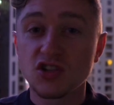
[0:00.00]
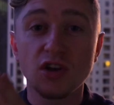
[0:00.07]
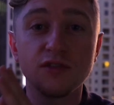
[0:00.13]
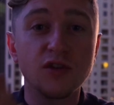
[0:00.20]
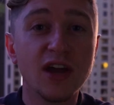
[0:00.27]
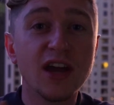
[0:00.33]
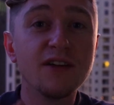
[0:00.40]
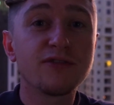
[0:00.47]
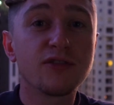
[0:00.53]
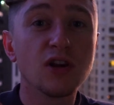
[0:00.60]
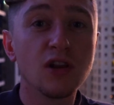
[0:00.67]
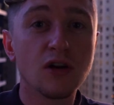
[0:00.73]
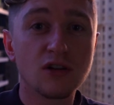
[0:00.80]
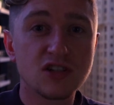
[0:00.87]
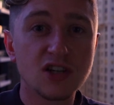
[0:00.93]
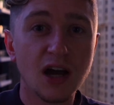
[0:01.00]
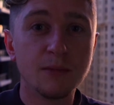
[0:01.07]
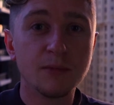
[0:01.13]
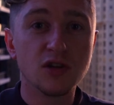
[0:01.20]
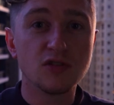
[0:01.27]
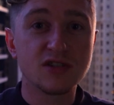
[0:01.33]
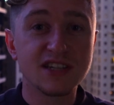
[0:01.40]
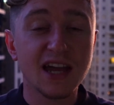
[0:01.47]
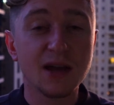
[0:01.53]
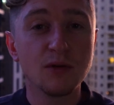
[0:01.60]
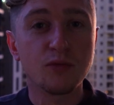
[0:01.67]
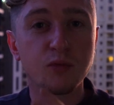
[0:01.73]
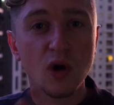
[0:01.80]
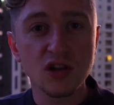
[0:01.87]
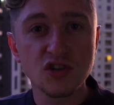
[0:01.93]
So if you're here for a long time and you stay
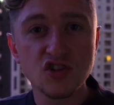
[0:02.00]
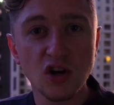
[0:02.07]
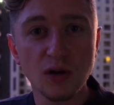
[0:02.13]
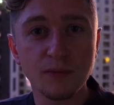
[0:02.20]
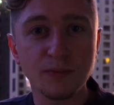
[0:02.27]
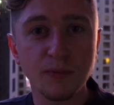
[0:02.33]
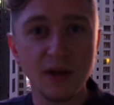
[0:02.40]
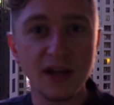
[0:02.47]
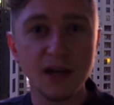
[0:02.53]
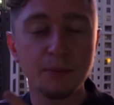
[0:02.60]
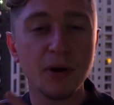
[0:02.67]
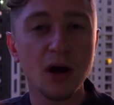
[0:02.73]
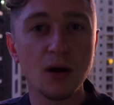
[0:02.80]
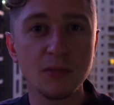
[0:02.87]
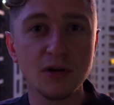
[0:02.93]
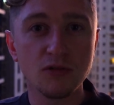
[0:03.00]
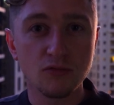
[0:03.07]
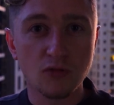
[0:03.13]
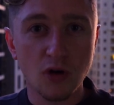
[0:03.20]
with one job in a permanent